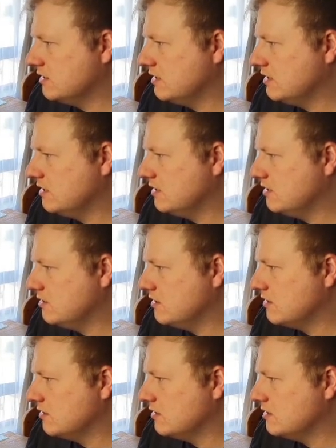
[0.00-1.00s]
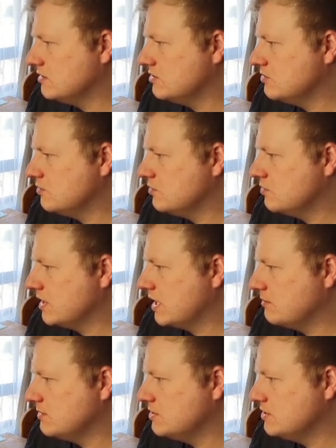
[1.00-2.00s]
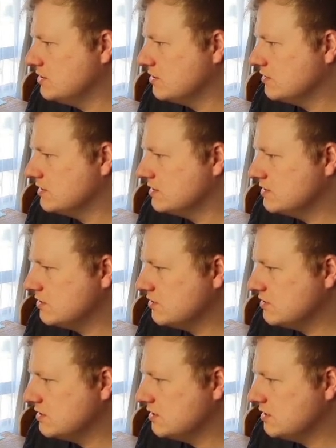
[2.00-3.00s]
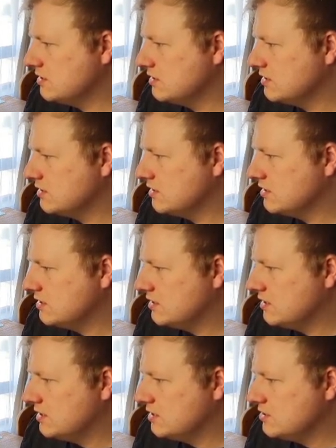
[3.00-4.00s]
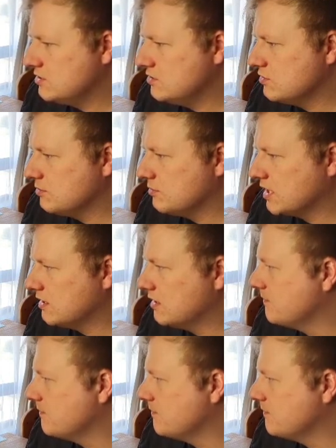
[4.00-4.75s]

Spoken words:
And then there you go, there's your cappuccino inserted into your mug.